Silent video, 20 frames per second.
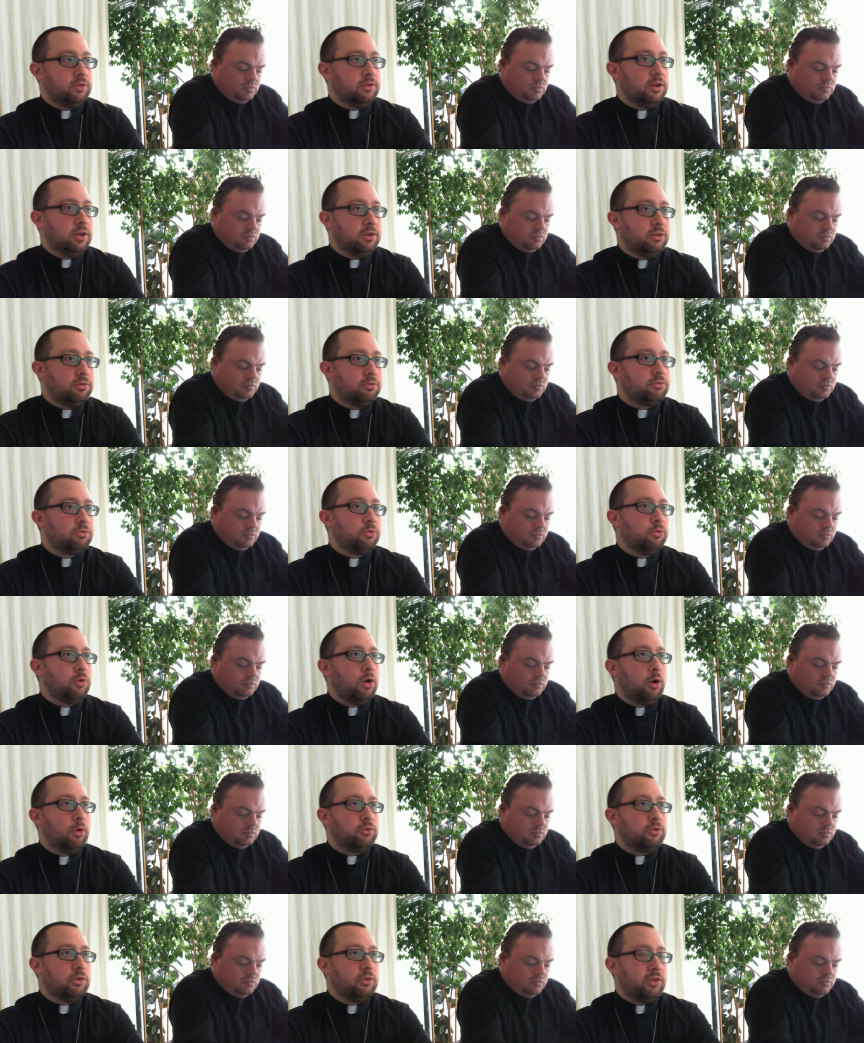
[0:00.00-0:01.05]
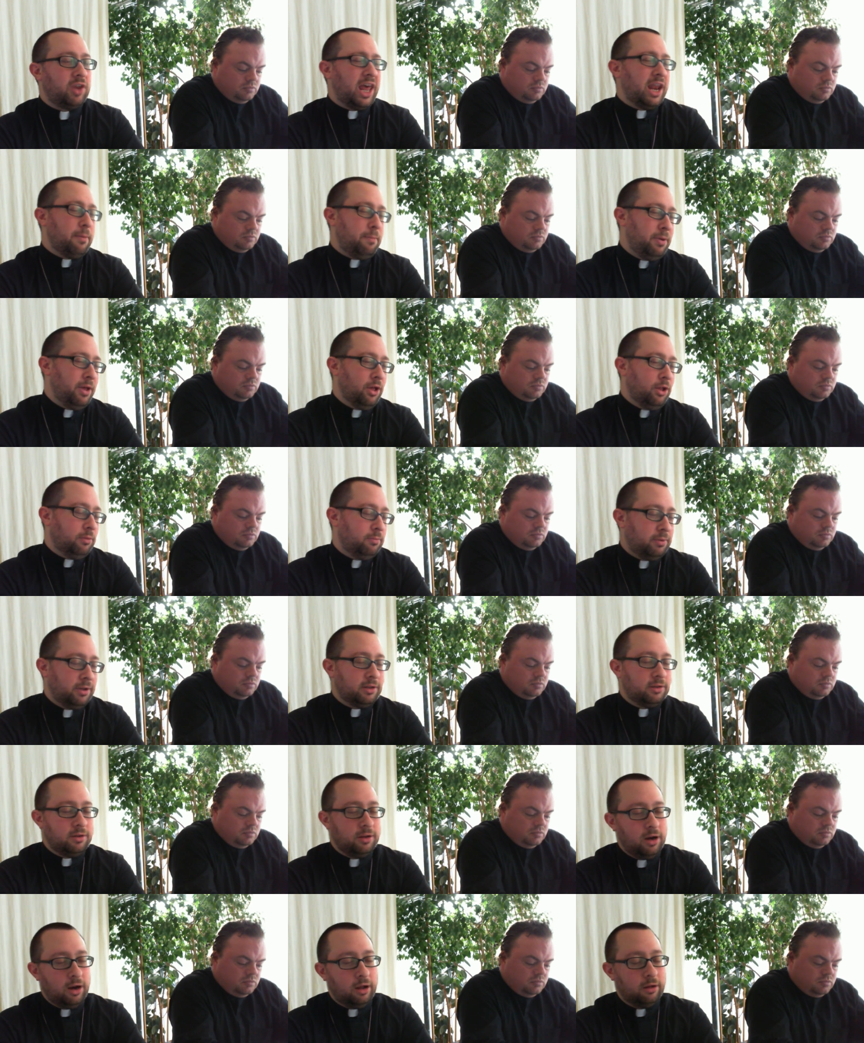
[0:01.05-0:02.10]
Speaker 1: It's, it's through gnosis, and a pill,
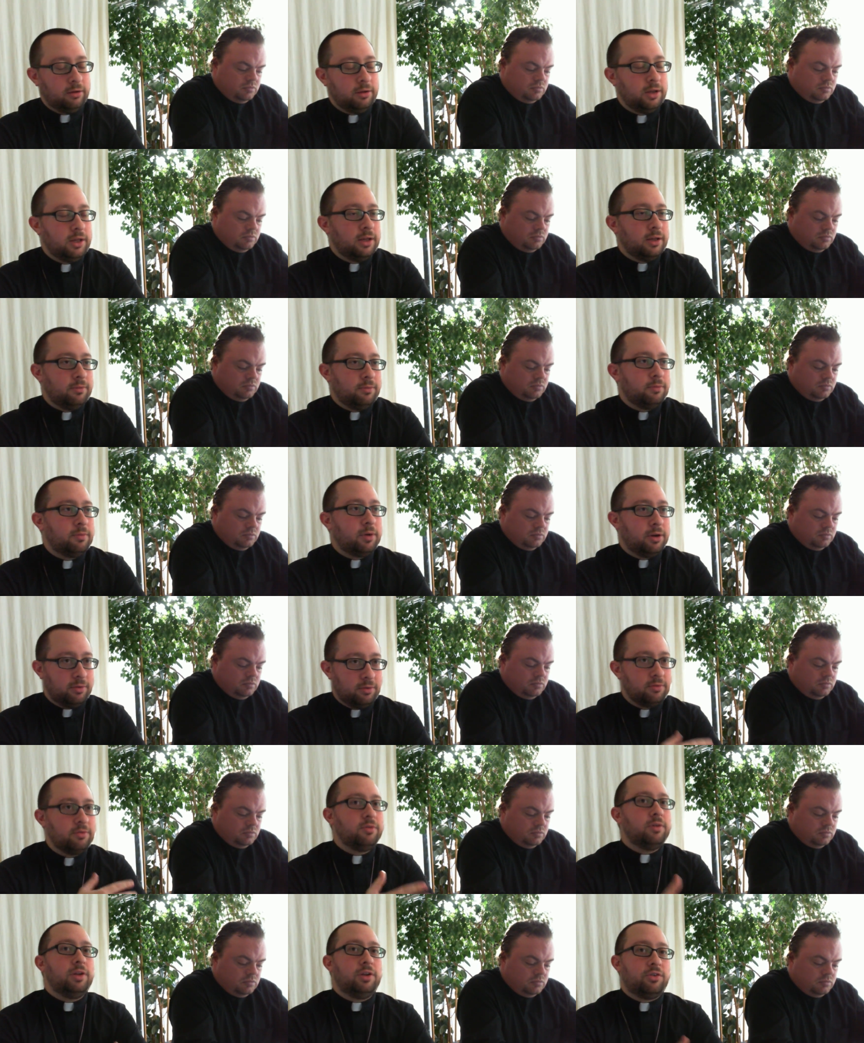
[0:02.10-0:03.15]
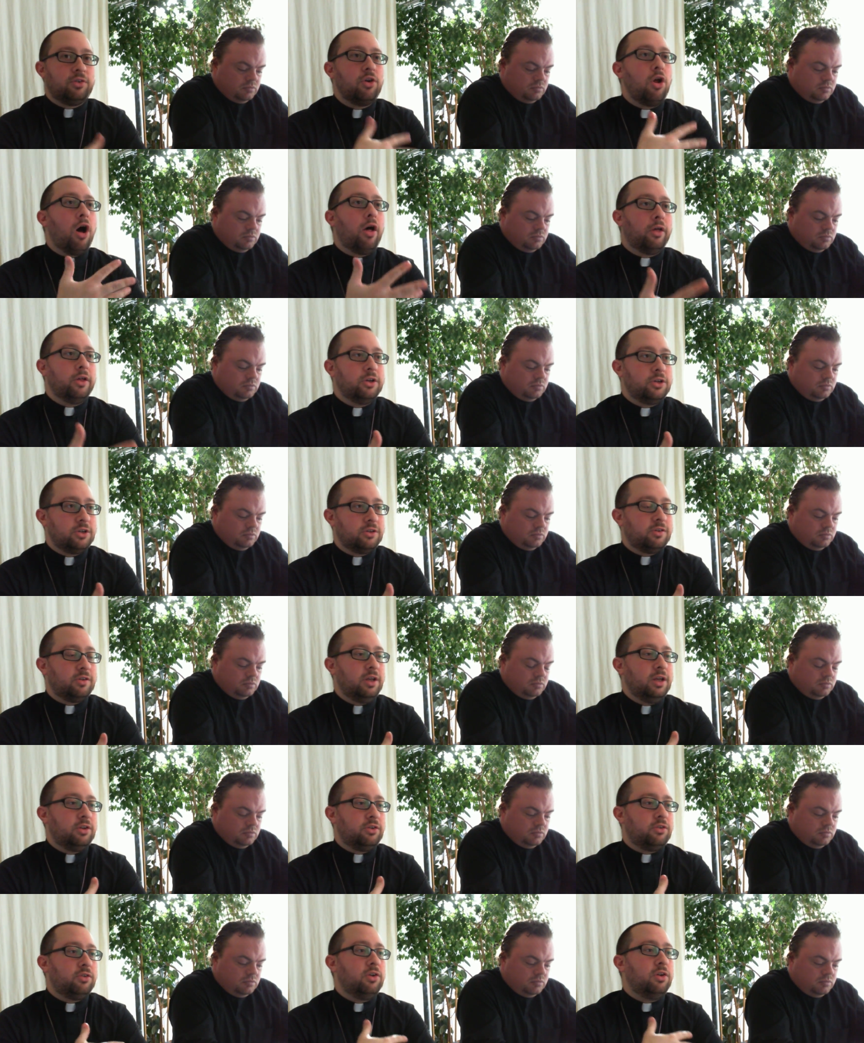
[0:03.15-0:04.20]
but, you know, but it's knowledge.
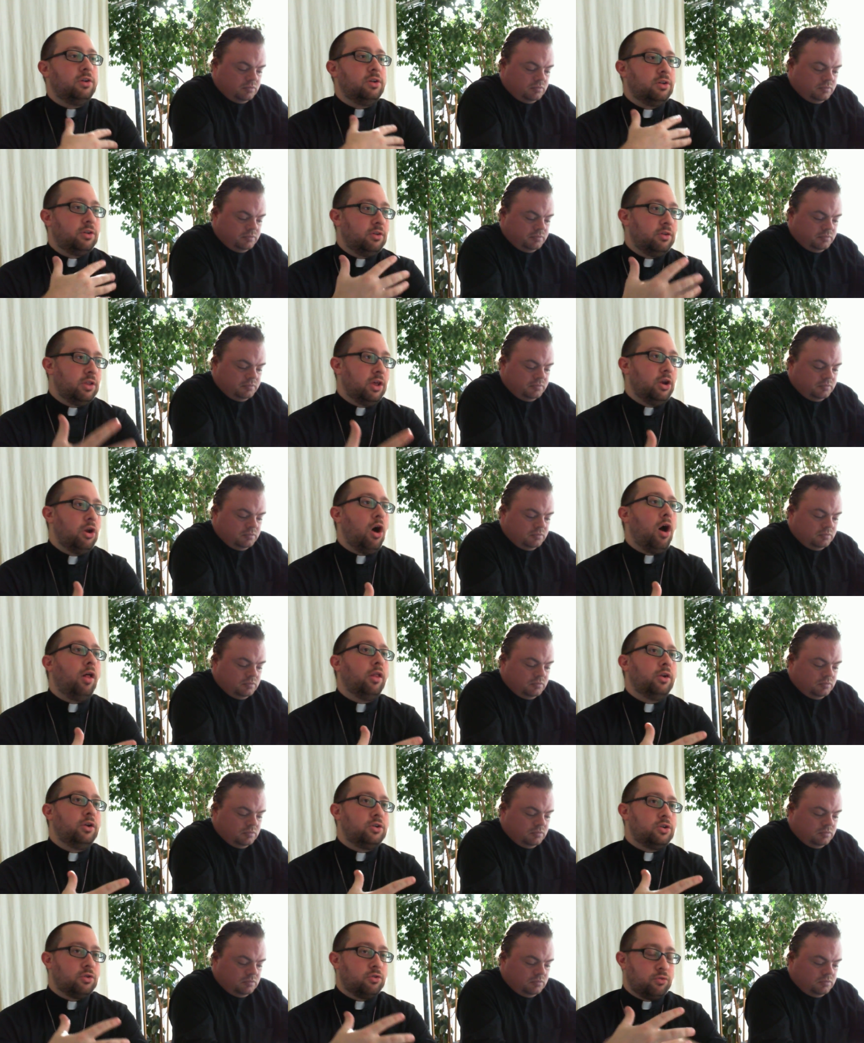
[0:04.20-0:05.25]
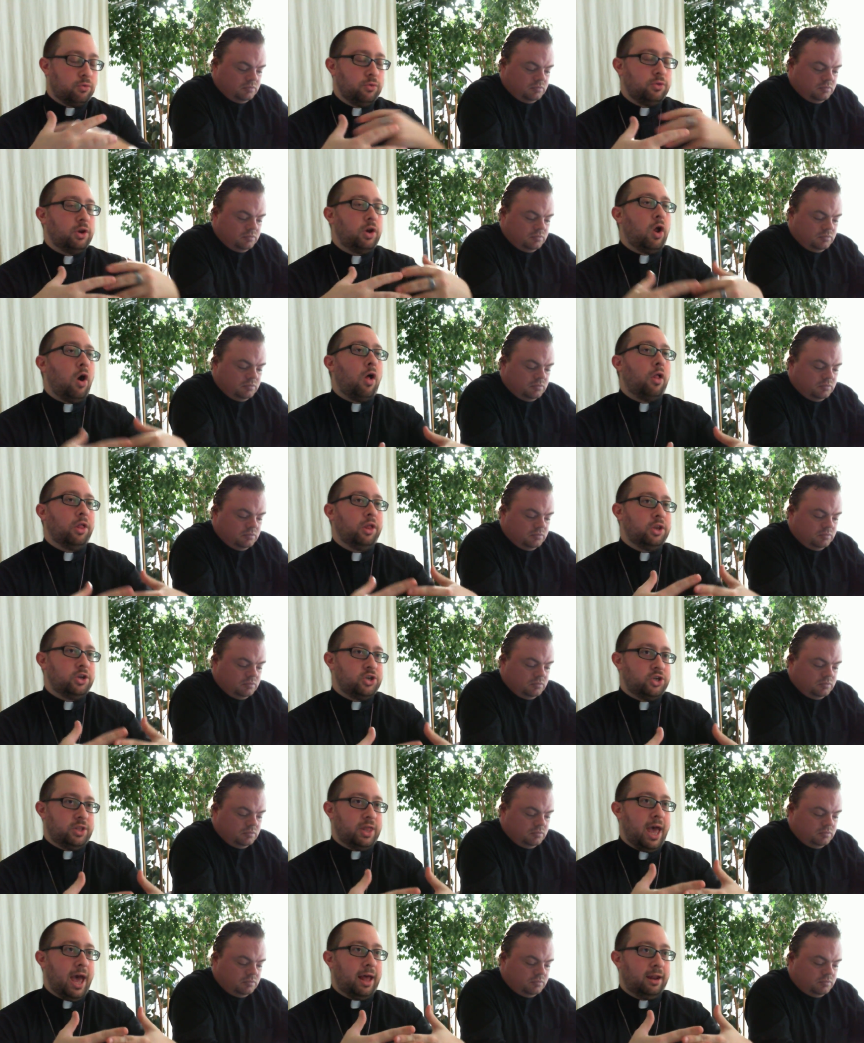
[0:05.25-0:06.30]
It's, it's it, the knowledge, through the
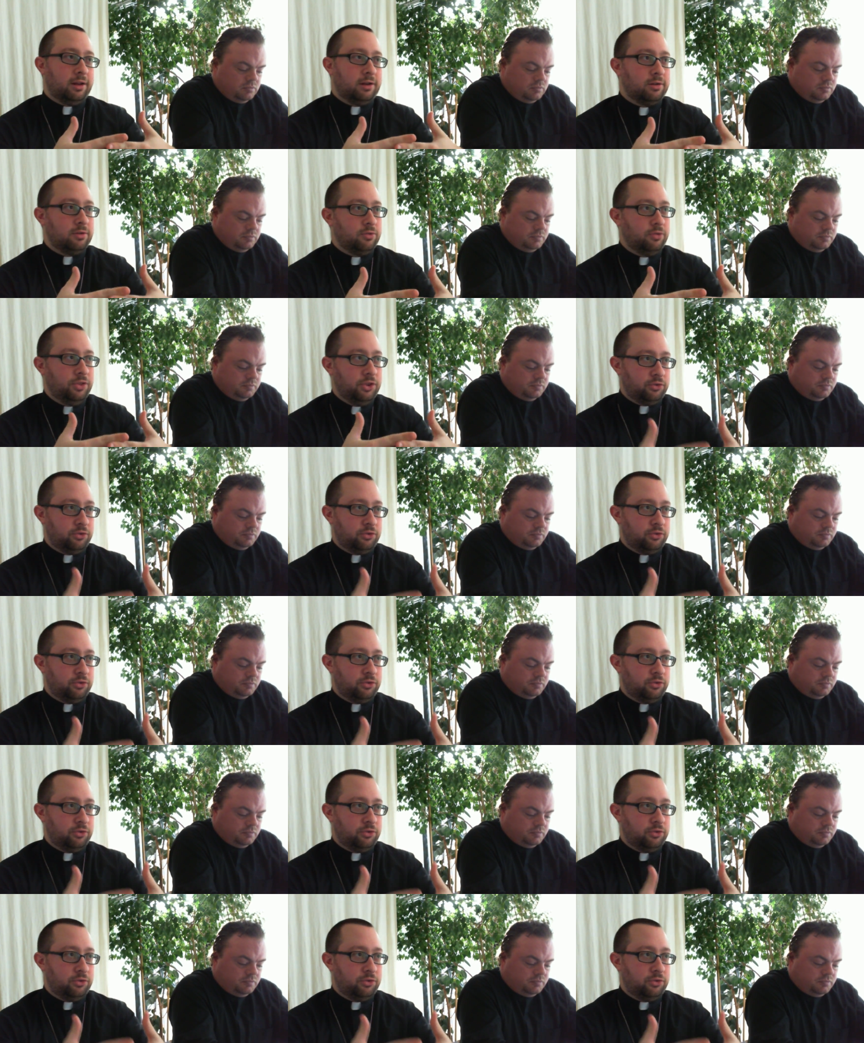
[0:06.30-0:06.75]
knowledge that